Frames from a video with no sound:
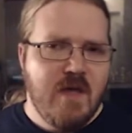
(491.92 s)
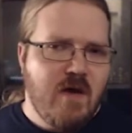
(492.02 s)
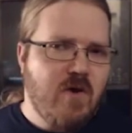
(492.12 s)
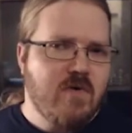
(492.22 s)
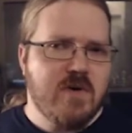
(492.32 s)

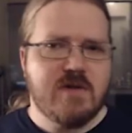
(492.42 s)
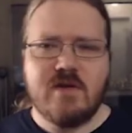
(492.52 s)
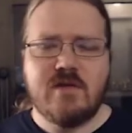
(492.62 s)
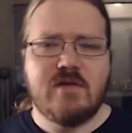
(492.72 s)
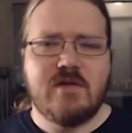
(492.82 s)

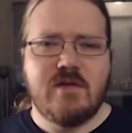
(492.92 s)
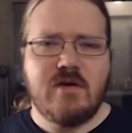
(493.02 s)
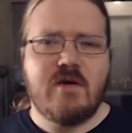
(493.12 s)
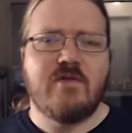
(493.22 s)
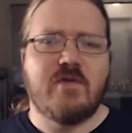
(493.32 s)
Ogret did
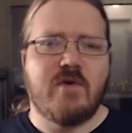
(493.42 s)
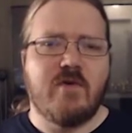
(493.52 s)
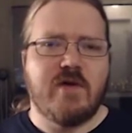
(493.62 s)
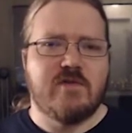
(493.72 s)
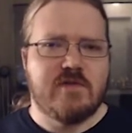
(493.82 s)
not offer her
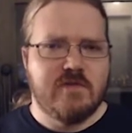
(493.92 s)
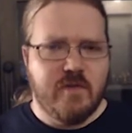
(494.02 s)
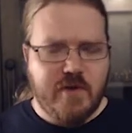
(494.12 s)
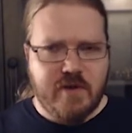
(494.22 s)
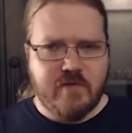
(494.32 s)
quest until
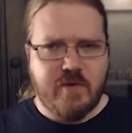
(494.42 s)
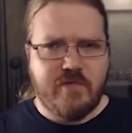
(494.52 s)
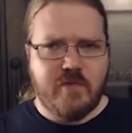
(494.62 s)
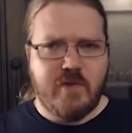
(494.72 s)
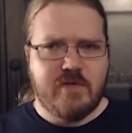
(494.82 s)
the players were on
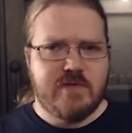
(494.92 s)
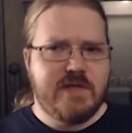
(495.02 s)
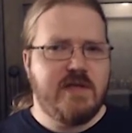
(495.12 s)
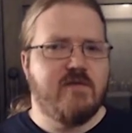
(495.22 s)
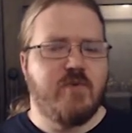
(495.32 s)
their way to
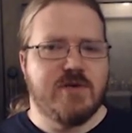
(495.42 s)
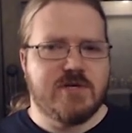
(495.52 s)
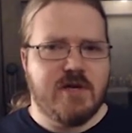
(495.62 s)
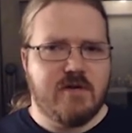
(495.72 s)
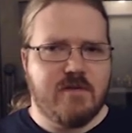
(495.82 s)
leave Bryn
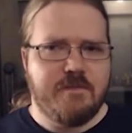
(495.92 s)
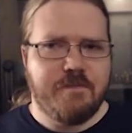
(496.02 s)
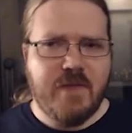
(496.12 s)
Shander,